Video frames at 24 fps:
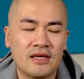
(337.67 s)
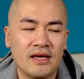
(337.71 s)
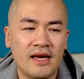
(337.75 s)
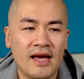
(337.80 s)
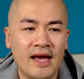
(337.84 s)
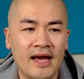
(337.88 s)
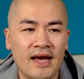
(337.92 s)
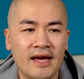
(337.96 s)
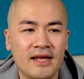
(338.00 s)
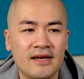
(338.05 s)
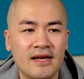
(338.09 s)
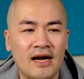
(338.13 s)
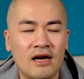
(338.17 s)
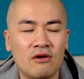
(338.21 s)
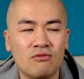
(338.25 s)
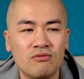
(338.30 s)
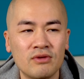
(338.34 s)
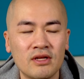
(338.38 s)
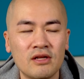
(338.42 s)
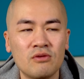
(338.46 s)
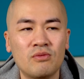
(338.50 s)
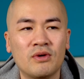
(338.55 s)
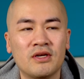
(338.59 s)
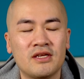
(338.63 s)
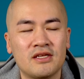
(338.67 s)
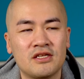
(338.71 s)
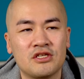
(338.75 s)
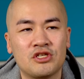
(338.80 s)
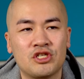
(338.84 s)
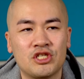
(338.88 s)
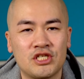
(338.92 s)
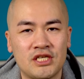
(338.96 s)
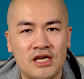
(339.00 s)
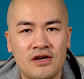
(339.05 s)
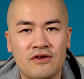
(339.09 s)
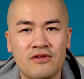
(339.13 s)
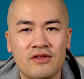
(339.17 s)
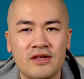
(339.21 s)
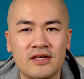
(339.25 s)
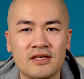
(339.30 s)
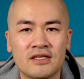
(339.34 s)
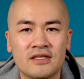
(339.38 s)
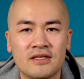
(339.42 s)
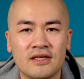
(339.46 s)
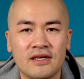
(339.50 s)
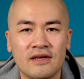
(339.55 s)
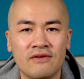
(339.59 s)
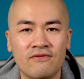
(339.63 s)
And I really wanted to share
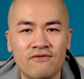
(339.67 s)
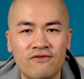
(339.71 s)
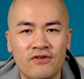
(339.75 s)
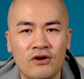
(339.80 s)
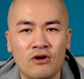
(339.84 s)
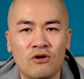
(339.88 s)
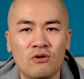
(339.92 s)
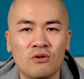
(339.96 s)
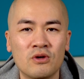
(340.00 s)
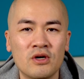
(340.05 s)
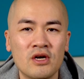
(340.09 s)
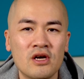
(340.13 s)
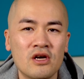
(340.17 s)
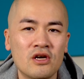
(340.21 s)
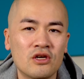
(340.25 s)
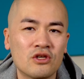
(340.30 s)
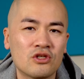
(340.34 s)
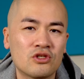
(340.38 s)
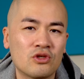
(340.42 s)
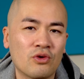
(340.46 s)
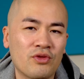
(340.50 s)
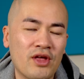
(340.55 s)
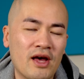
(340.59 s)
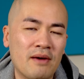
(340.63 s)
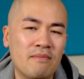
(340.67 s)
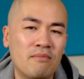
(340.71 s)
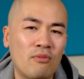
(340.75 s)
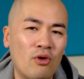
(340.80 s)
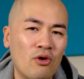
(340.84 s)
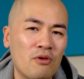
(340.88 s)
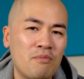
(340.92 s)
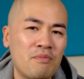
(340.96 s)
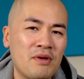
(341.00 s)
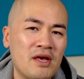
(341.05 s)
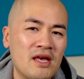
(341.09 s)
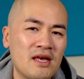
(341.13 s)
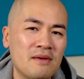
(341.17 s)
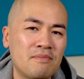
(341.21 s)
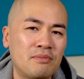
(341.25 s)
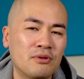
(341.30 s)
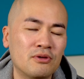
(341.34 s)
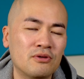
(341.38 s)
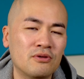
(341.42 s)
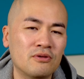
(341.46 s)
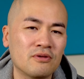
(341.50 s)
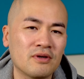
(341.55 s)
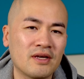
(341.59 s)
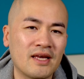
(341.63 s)
this info so that more
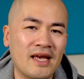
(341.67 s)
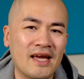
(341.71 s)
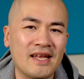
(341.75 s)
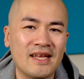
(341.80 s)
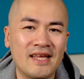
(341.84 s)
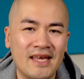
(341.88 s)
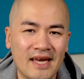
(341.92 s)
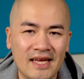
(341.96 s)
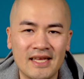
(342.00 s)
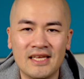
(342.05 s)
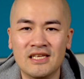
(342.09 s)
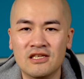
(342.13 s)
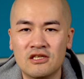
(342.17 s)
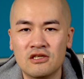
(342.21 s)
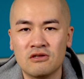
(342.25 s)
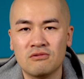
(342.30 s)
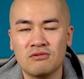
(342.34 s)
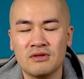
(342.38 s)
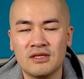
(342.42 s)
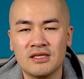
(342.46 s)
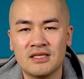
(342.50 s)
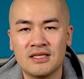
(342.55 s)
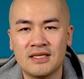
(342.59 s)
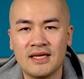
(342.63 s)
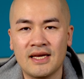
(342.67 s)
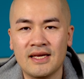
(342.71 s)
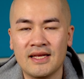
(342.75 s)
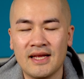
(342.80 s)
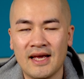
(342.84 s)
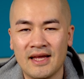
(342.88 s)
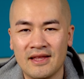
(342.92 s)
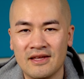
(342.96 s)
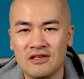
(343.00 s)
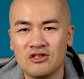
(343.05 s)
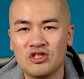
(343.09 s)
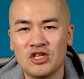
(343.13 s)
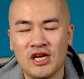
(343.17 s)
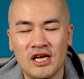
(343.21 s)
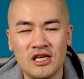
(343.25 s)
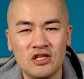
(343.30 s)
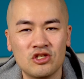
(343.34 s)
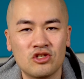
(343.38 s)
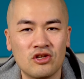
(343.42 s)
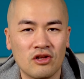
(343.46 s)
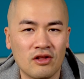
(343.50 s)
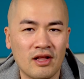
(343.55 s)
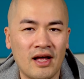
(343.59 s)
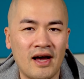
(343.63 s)
people can get into real estate and then
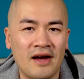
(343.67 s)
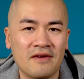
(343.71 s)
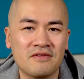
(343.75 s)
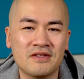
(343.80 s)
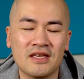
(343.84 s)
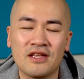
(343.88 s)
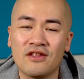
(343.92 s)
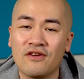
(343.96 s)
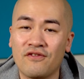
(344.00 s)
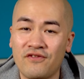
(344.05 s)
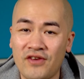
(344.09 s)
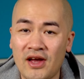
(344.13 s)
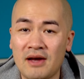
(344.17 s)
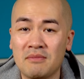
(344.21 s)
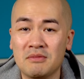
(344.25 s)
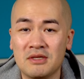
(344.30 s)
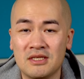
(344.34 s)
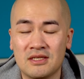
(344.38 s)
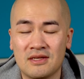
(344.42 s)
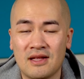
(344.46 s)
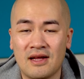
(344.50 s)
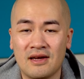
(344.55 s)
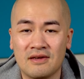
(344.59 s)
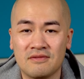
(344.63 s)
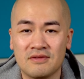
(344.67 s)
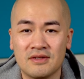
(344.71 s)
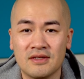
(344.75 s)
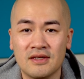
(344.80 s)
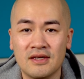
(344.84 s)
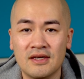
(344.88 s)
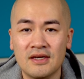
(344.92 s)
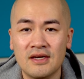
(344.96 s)
change their lives and their families' lives.